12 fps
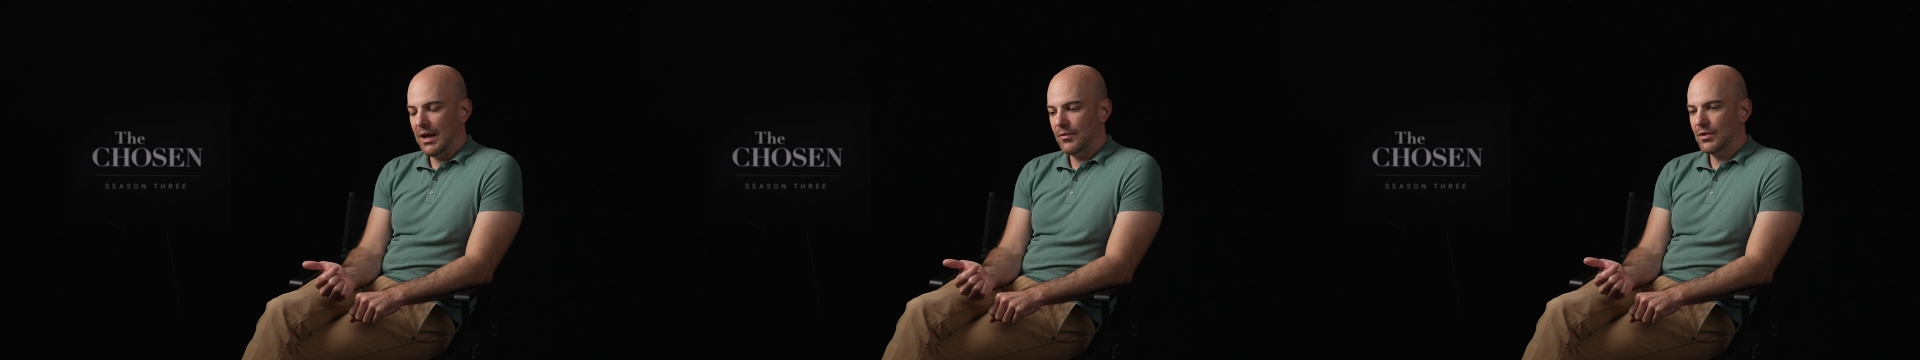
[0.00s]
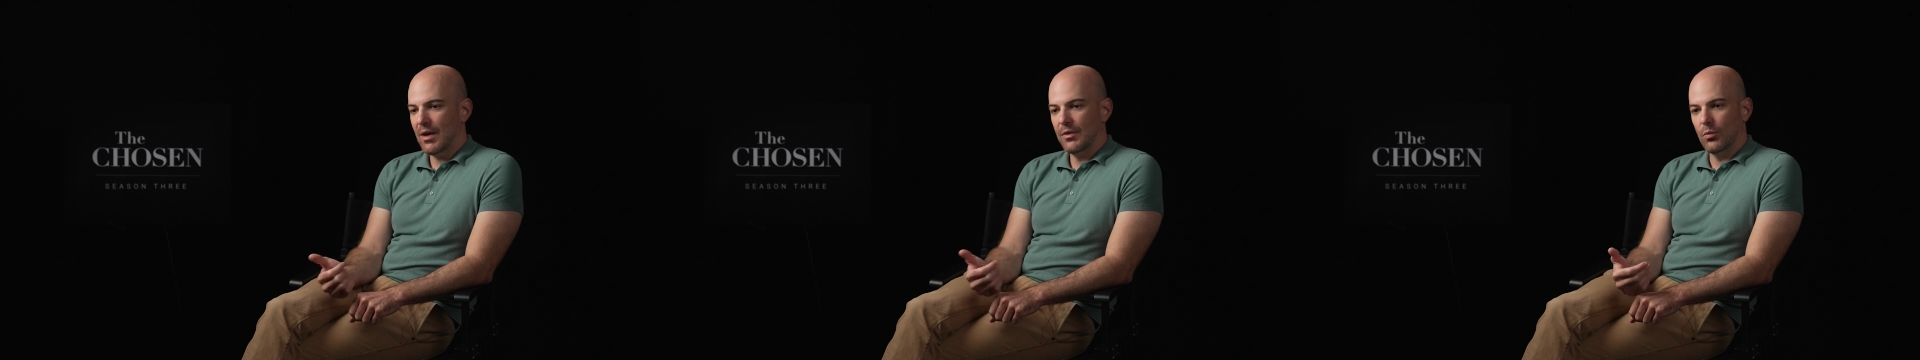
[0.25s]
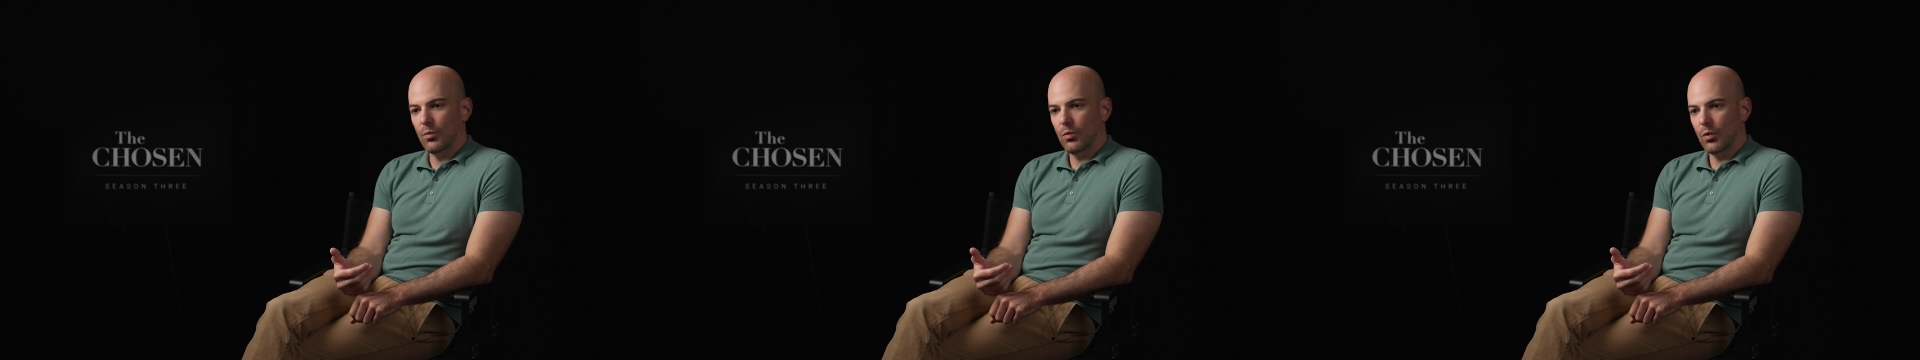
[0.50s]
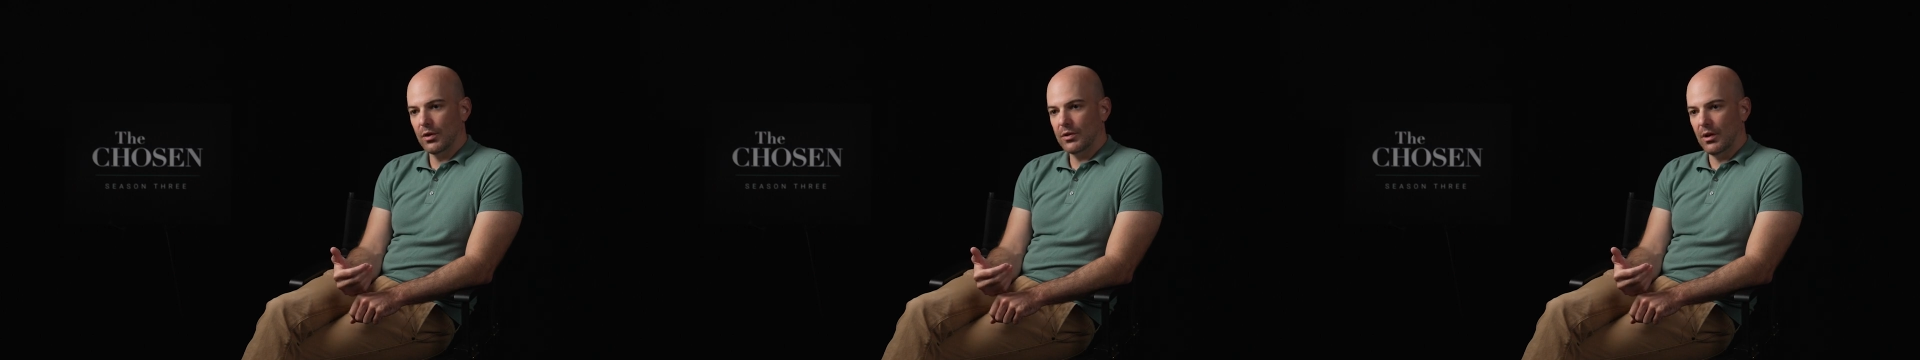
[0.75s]
after having
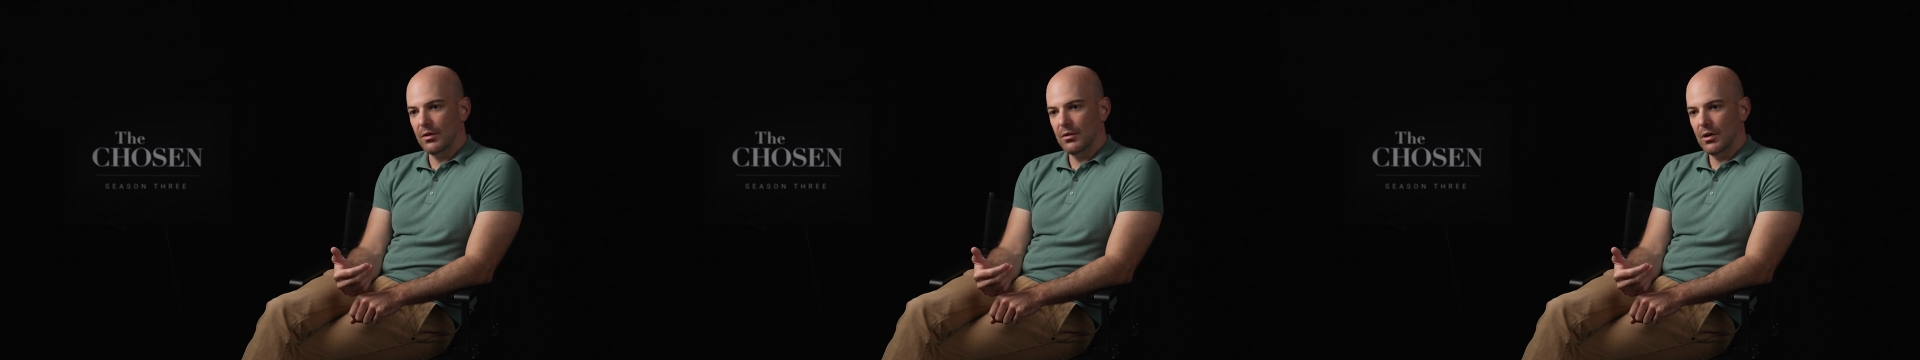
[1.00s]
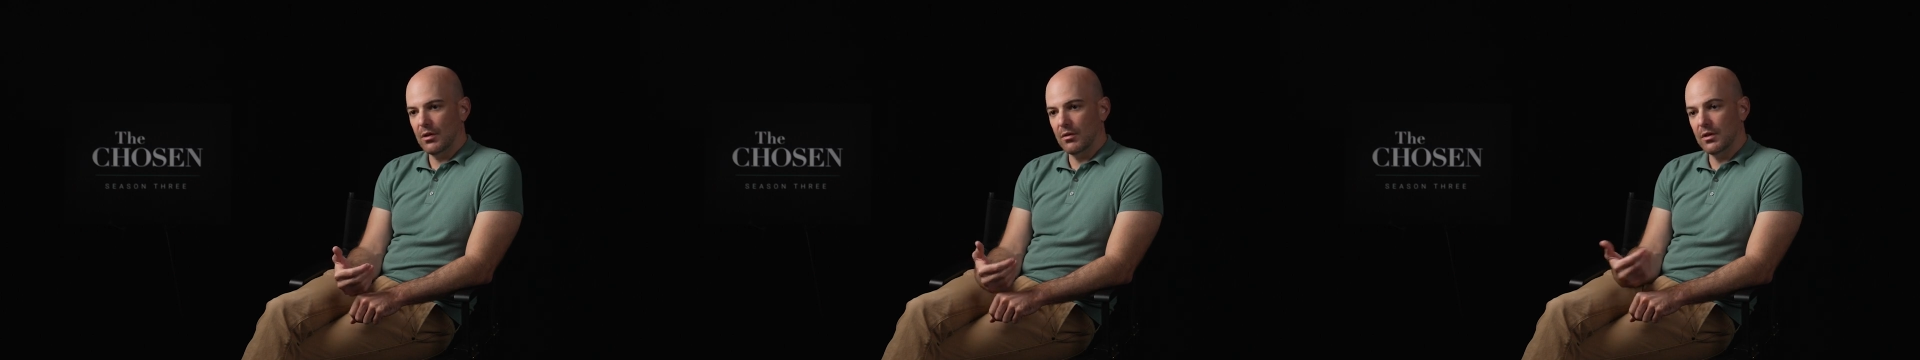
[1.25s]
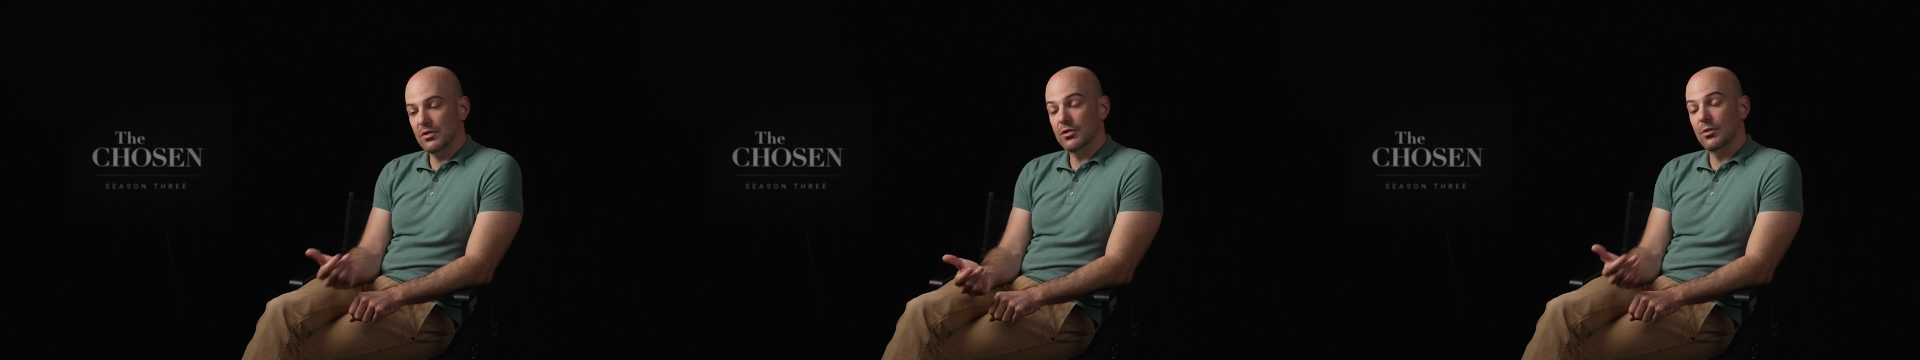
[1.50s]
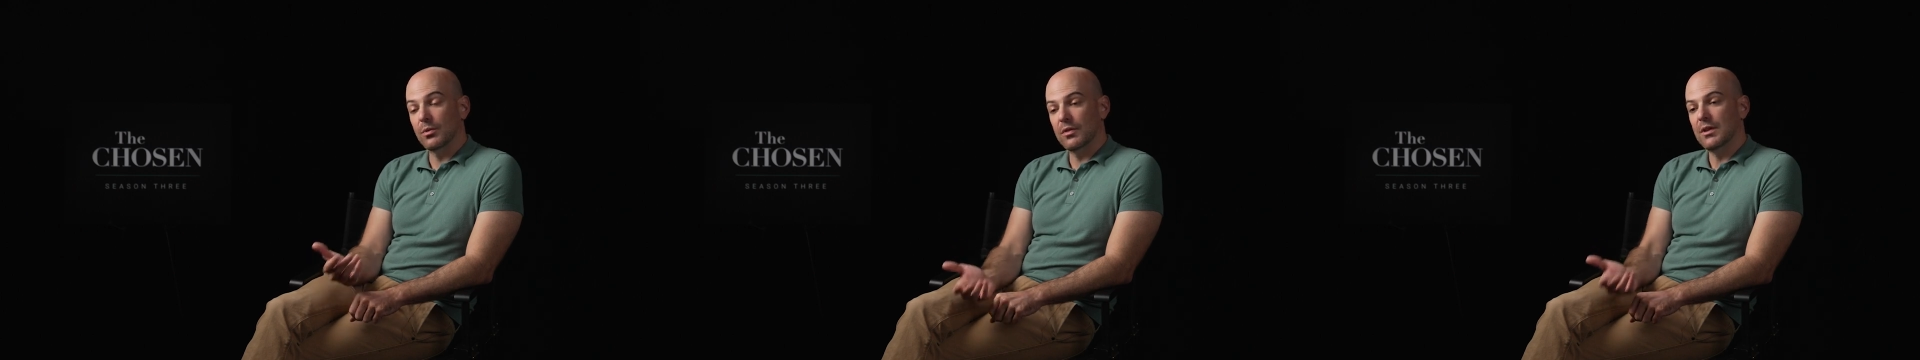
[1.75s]
worked on, on this
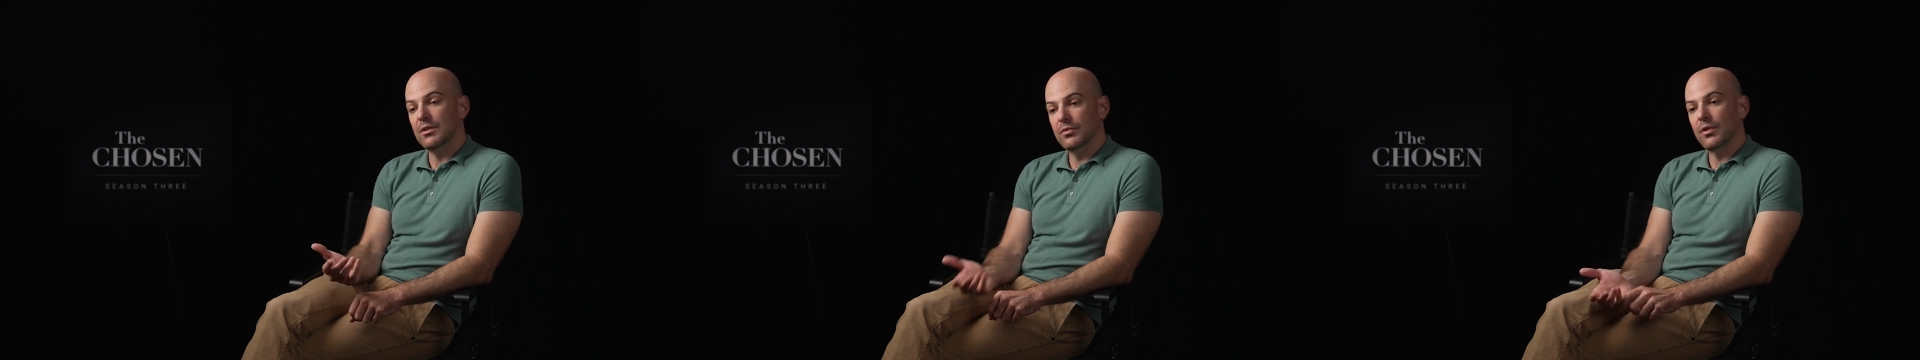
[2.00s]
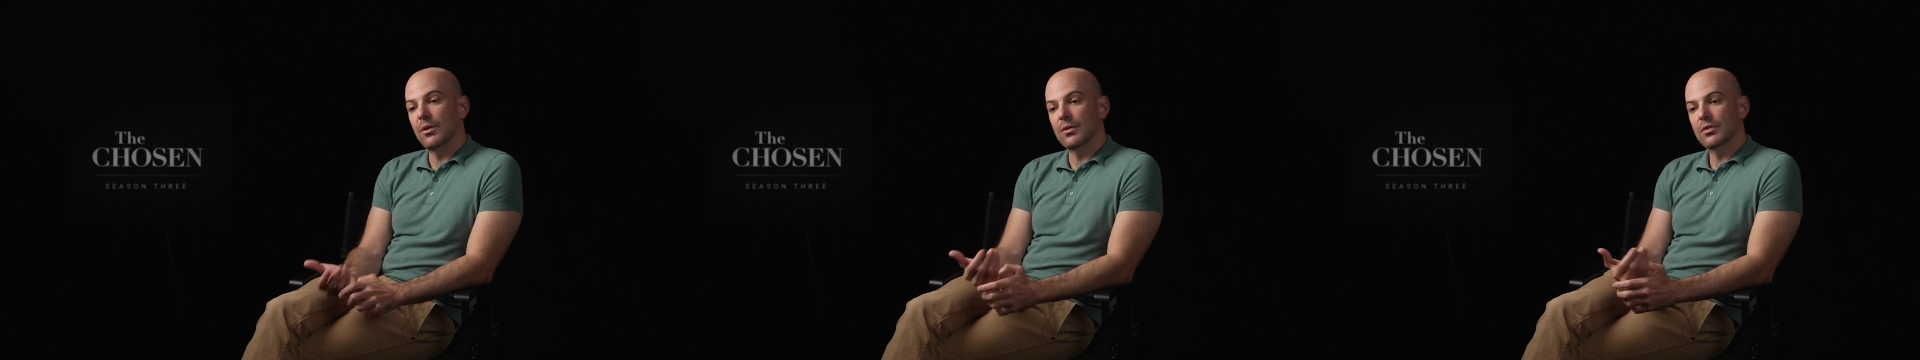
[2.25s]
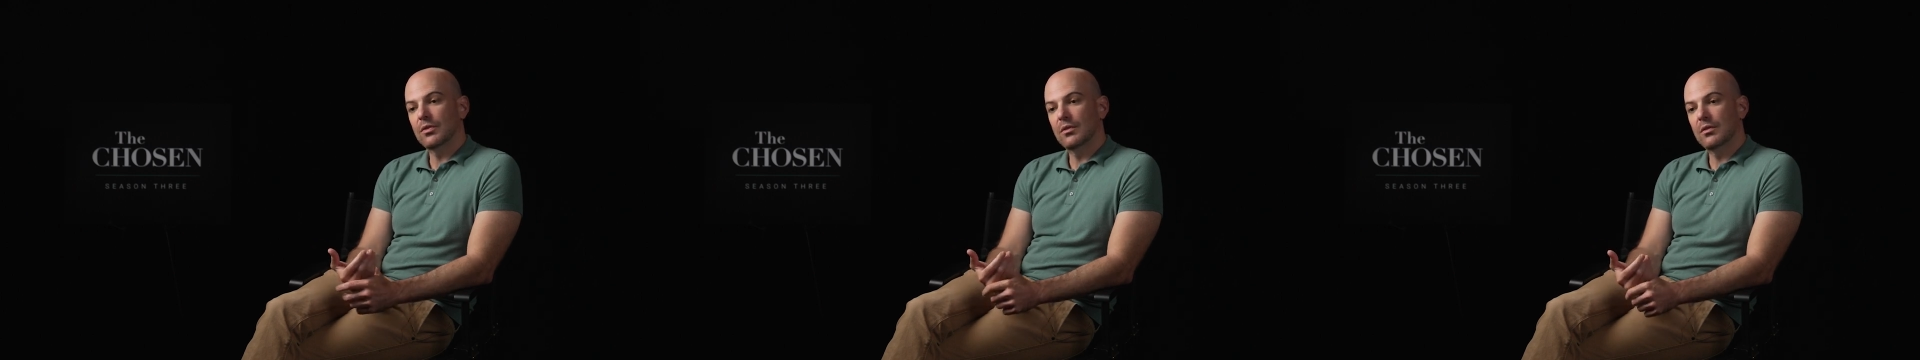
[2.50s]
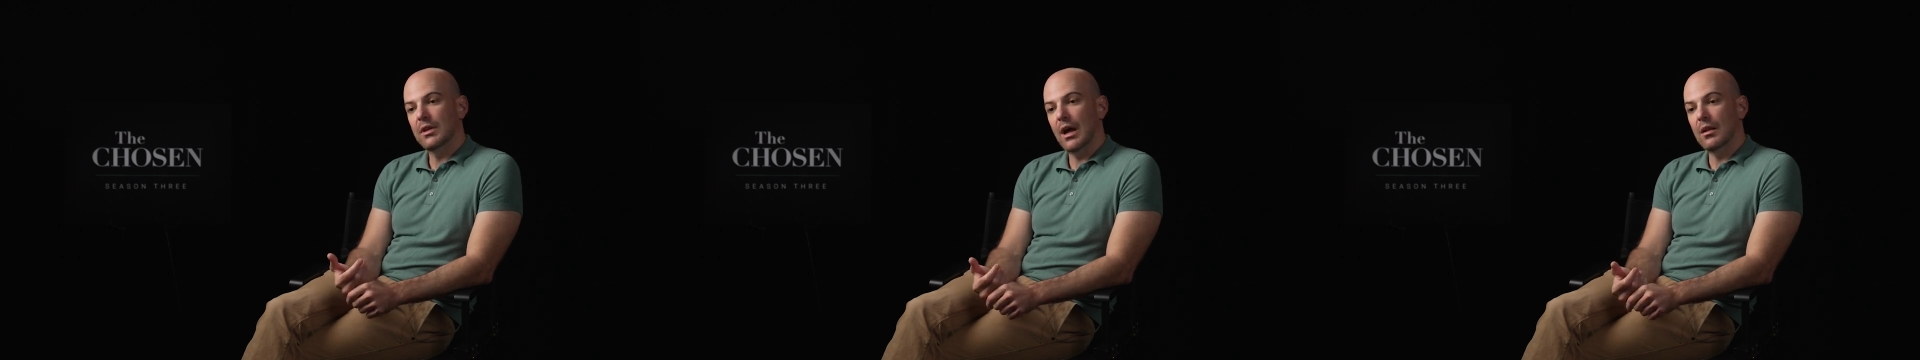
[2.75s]
show with these folks,
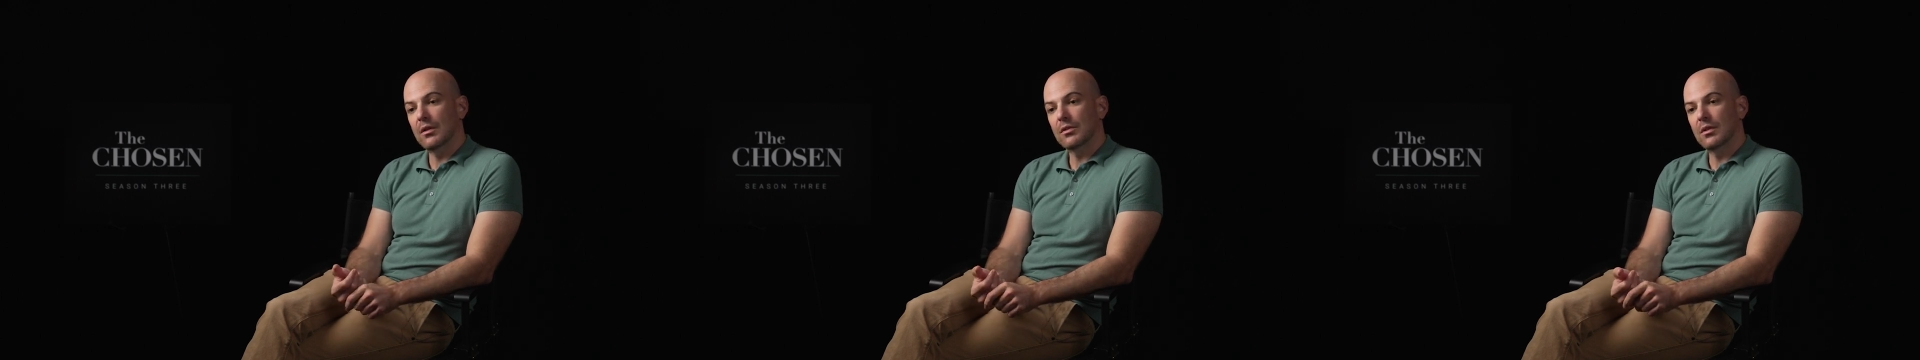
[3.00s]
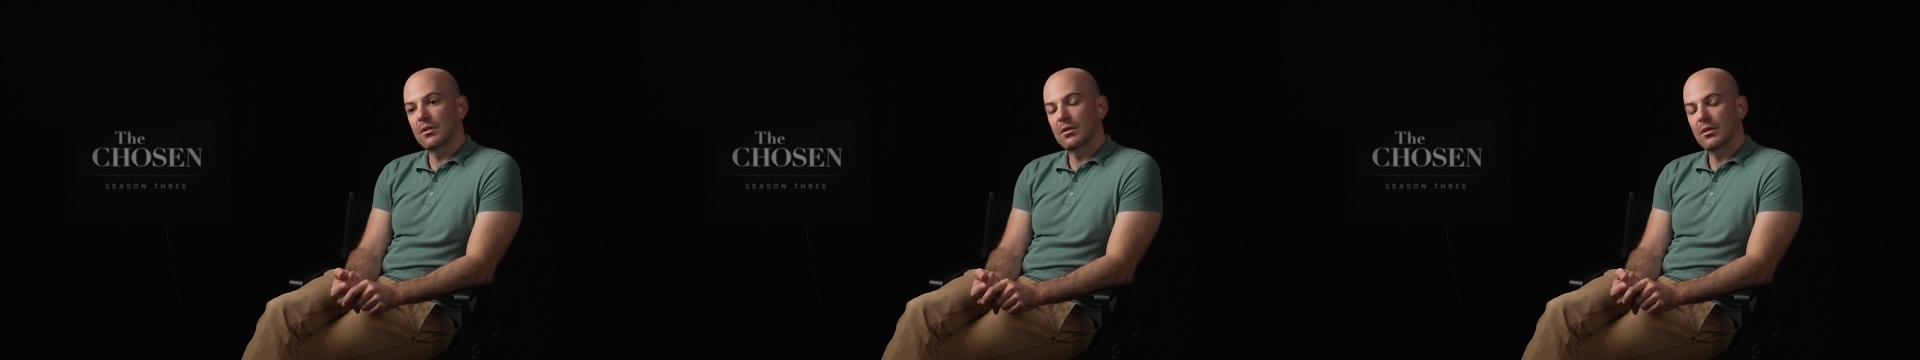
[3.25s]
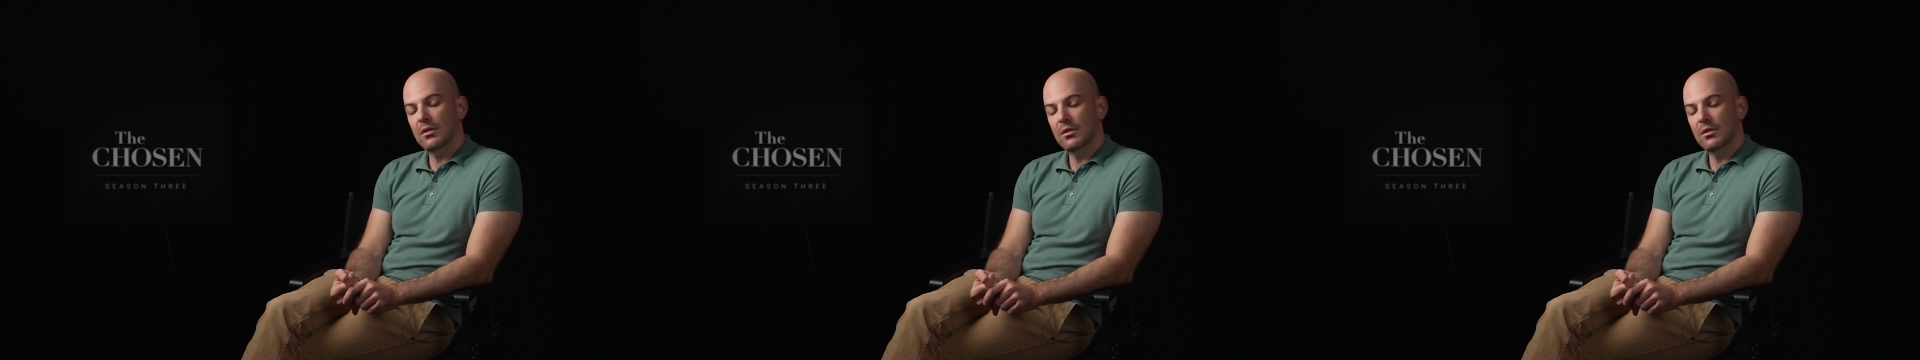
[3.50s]
Dallas and